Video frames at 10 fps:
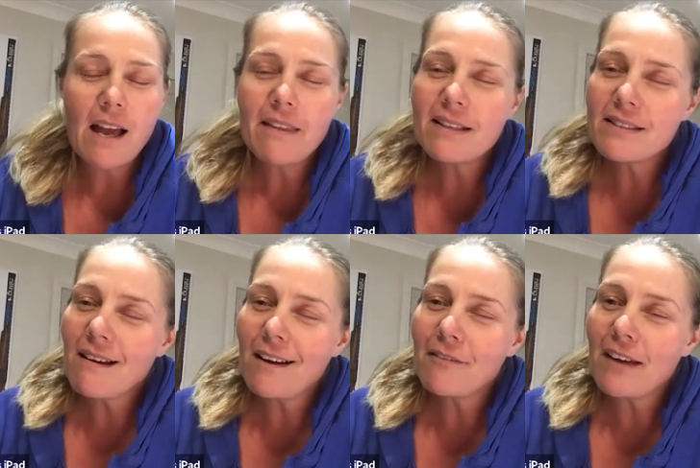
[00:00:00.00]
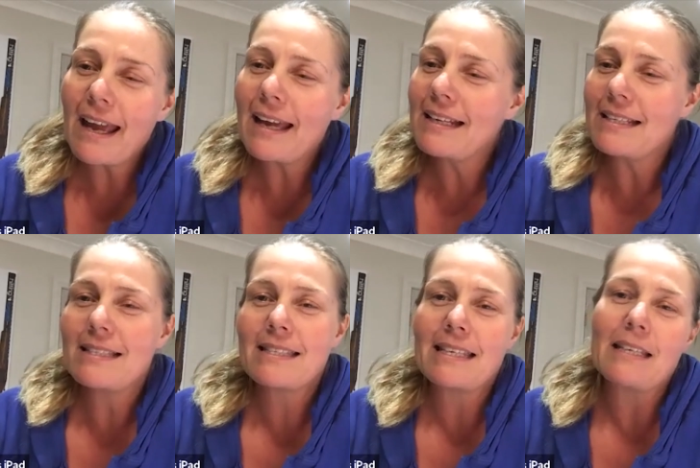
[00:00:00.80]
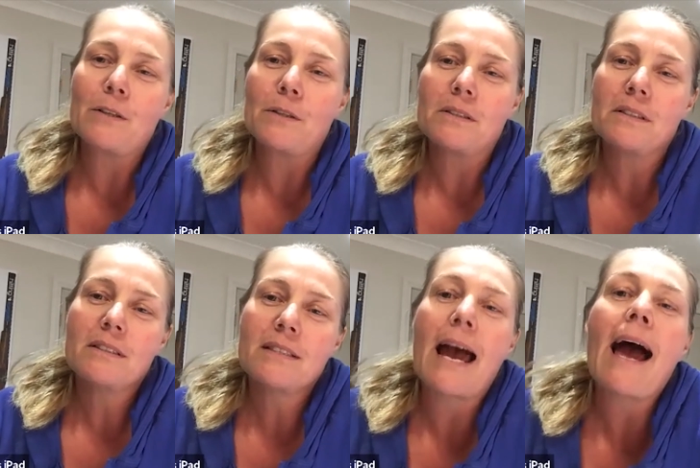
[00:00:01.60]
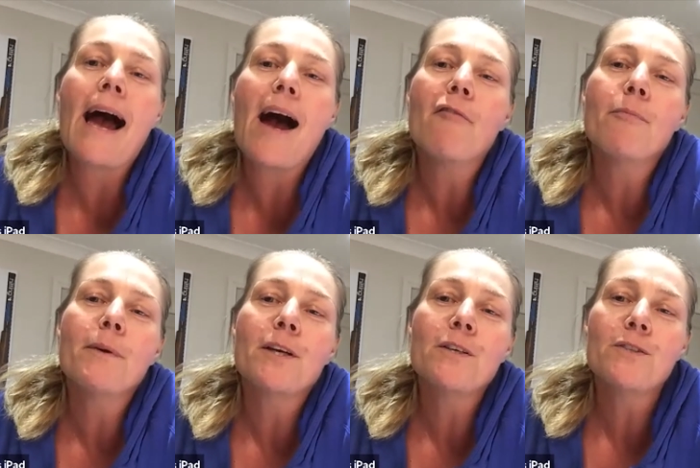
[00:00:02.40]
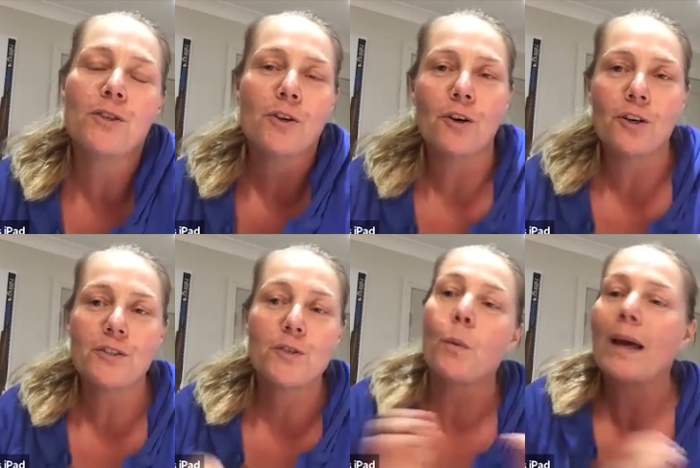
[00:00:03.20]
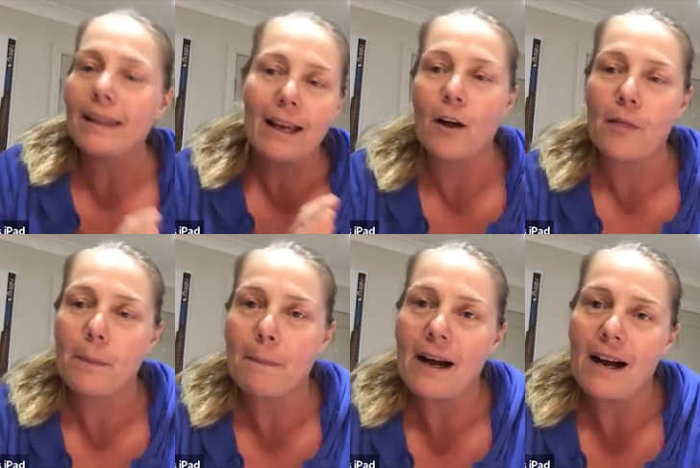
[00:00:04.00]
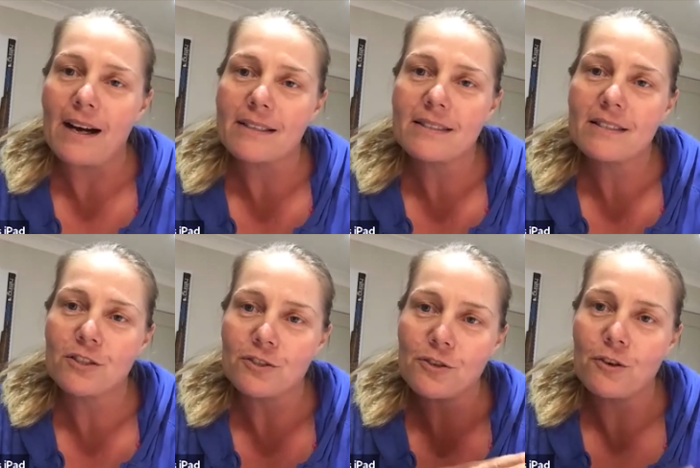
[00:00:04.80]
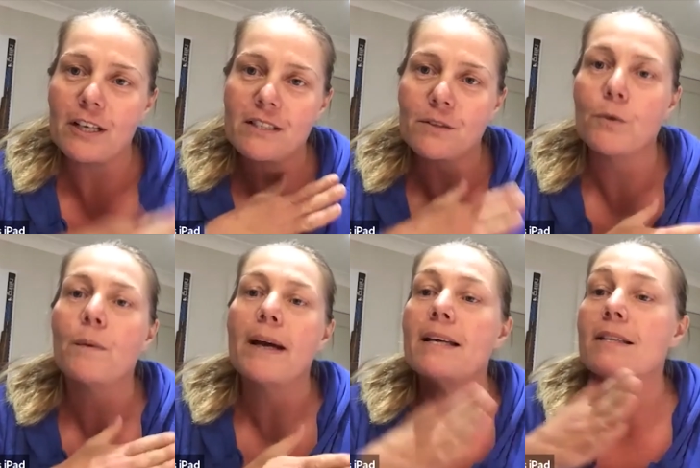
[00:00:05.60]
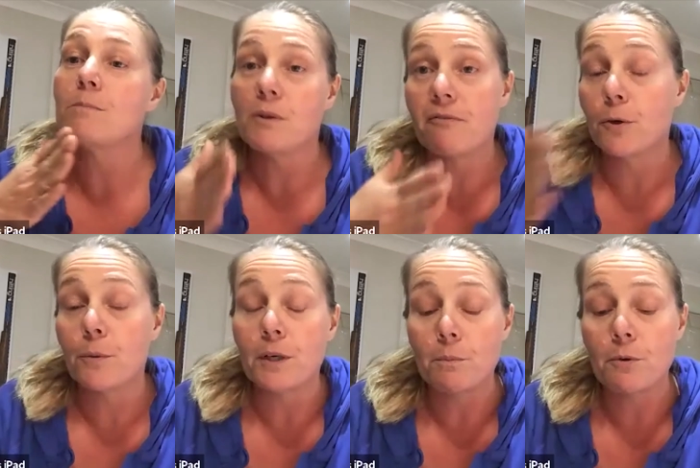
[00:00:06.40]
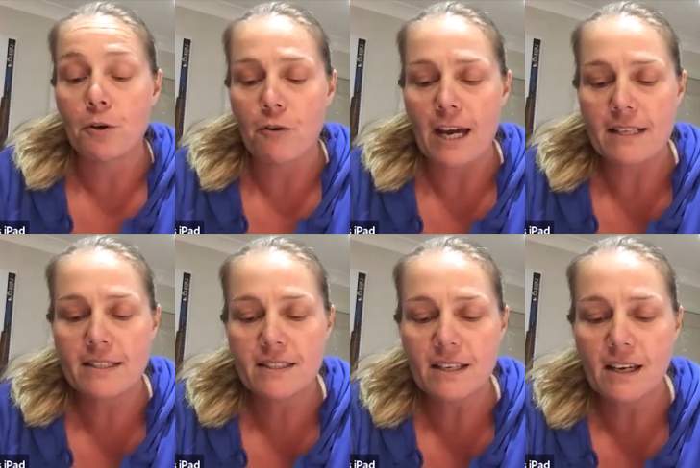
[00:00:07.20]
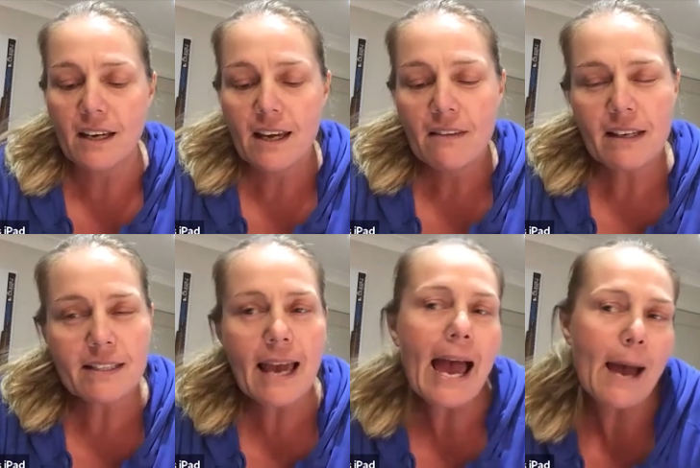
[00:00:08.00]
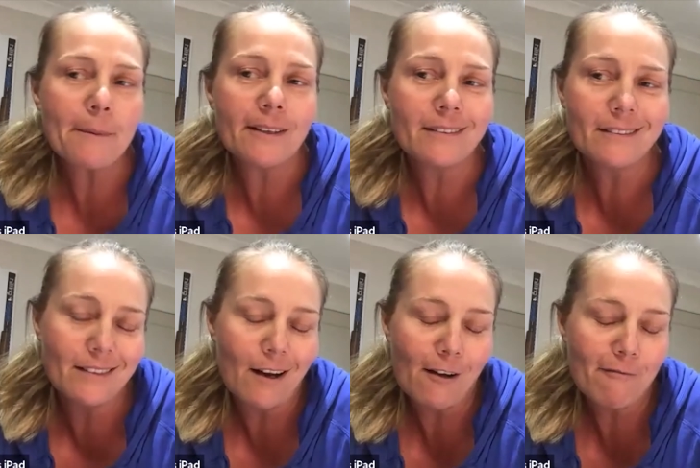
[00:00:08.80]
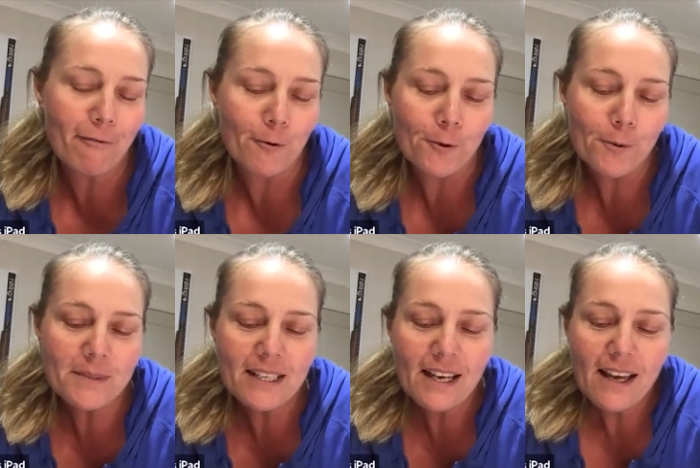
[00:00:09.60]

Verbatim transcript: And that's kind of a handy skill to have because you're not dwelling on the past. You're trying to always move forward and progress. So that's a habit I've formed.